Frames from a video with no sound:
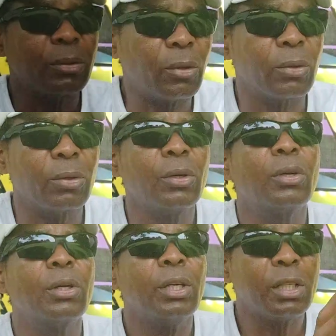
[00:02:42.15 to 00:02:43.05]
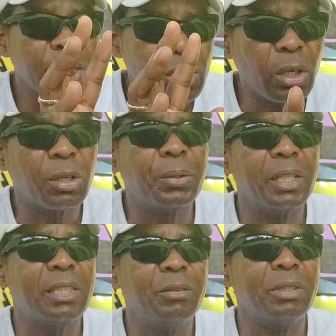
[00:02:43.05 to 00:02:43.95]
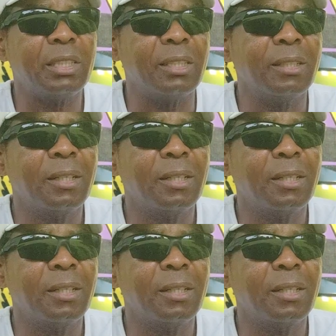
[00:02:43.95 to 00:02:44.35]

No, it is your creativity,